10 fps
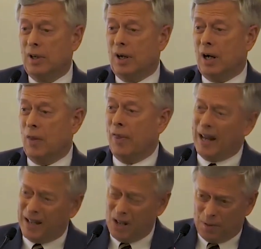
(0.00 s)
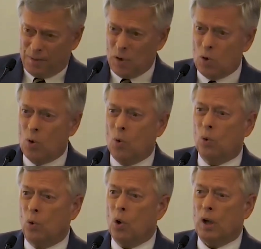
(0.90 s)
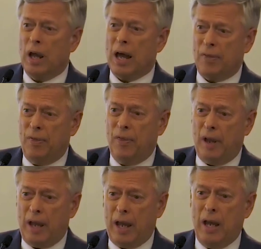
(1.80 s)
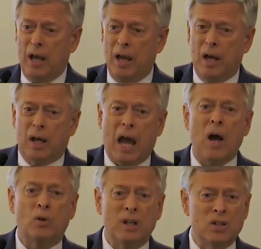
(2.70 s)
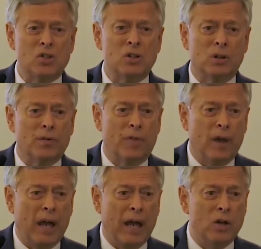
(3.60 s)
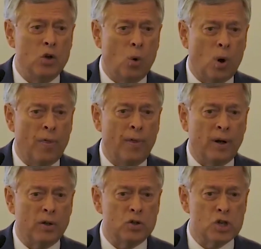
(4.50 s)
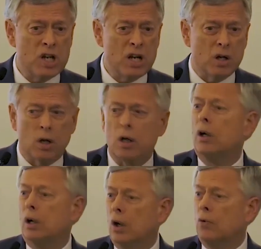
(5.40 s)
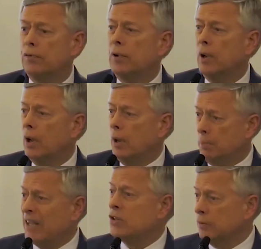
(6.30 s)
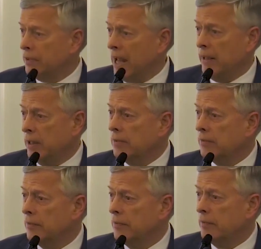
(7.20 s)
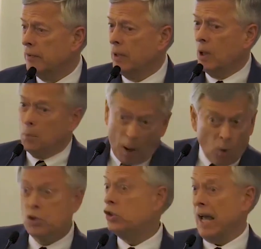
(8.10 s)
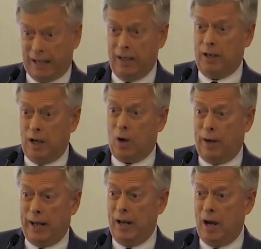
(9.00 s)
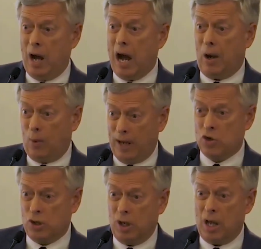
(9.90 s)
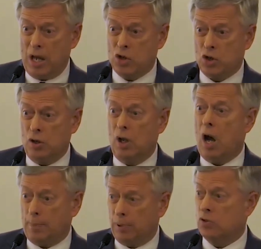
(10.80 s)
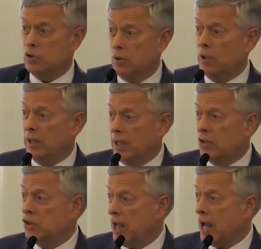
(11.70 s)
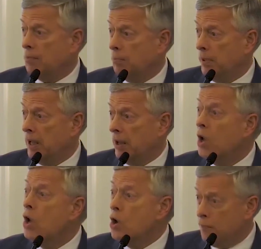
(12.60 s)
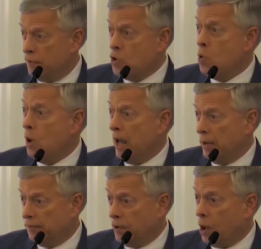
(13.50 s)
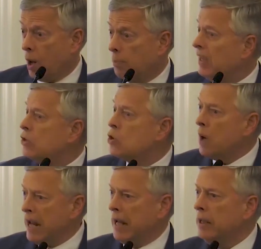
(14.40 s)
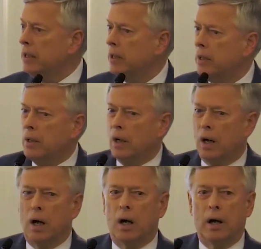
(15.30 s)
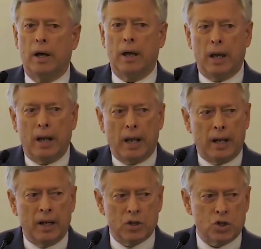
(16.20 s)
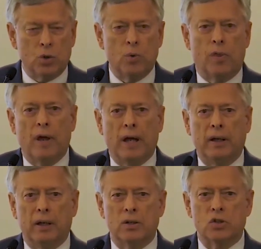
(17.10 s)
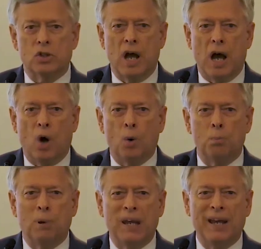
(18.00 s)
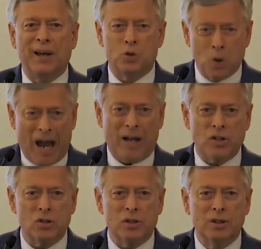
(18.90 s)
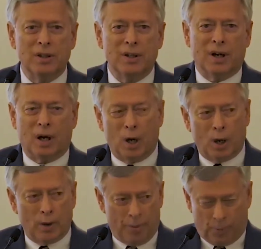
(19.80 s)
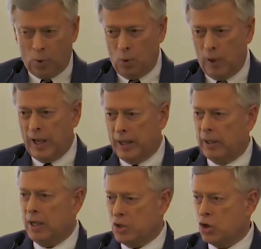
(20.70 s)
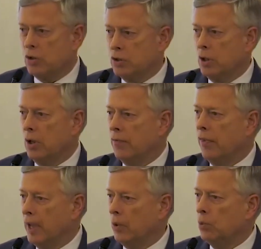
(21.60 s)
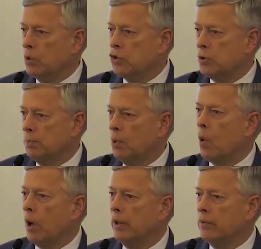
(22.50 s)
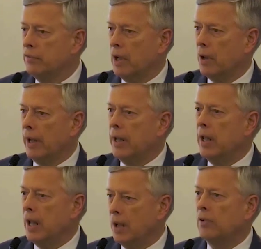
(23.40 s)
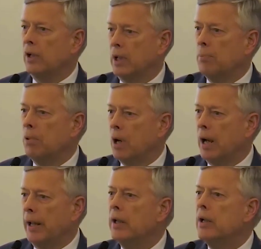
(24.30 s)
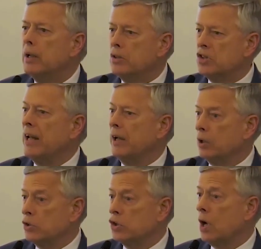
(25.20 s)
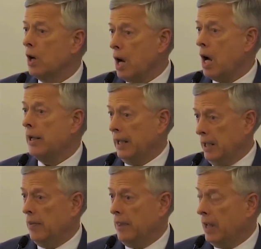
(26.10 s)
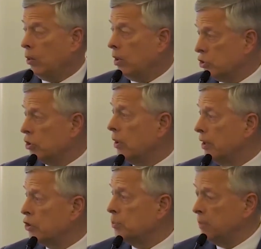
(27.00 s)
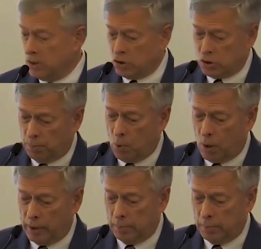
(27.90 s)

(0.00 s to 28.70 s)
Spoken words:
that if you look at the counties of the northern tier of Pennsylvania, post-secondary higher education opportunities have been few and far between, an issue that is now being addressed through an initiative that was supported very heavily by Senator Scarnati and that also has been supported